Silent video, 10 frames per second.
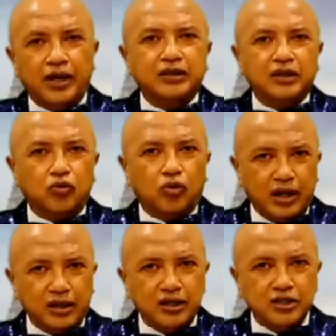that
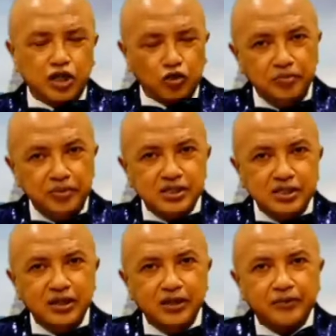it's in the
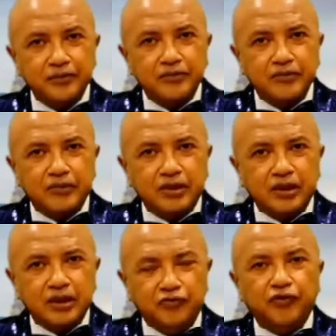Quran, it's
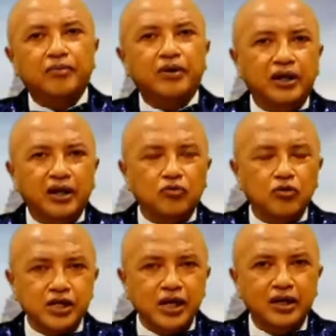in their book
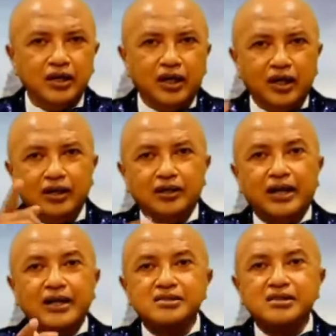Quran, the
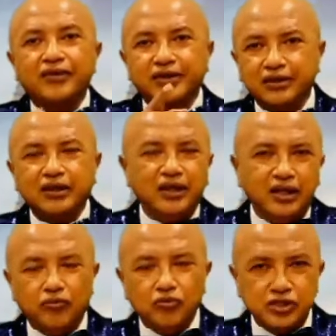truthness of
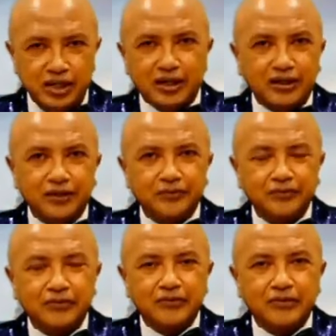
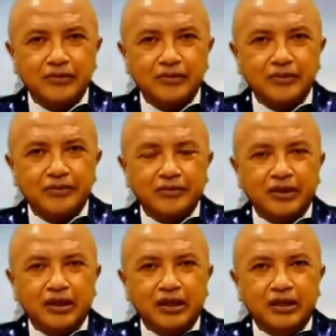Moses. So
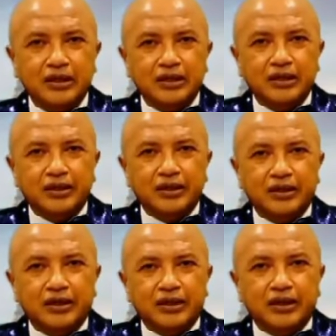
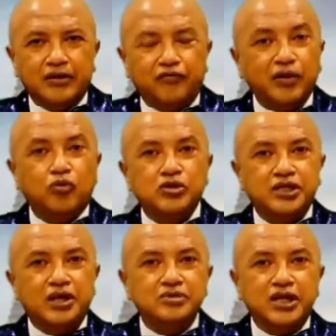what
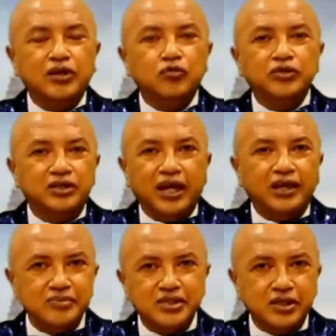did
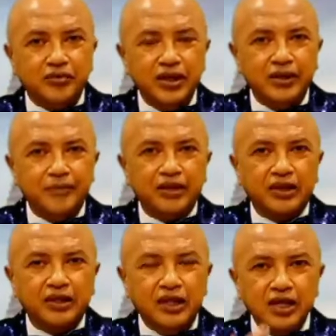
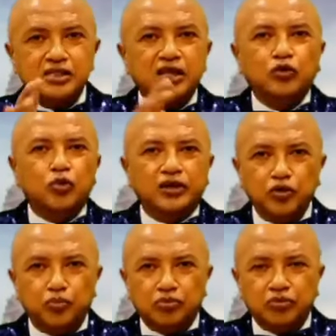Moses
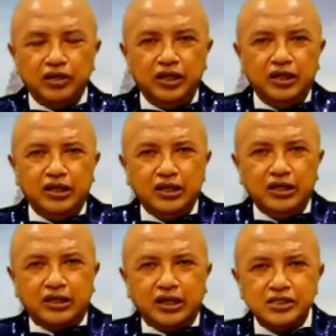say? Because
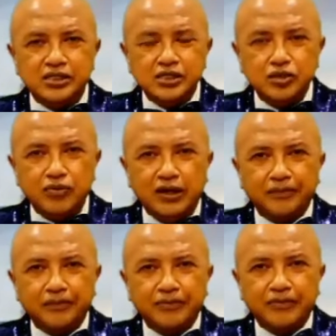he wrote the
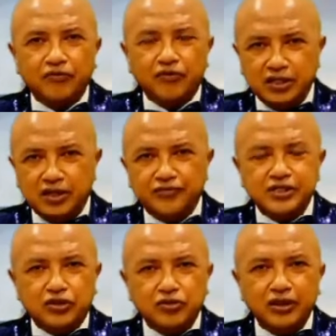book of
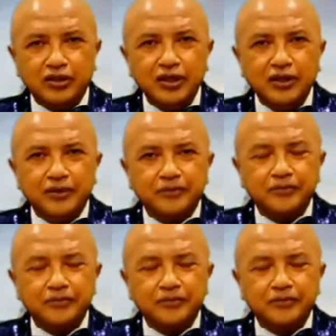Genesis.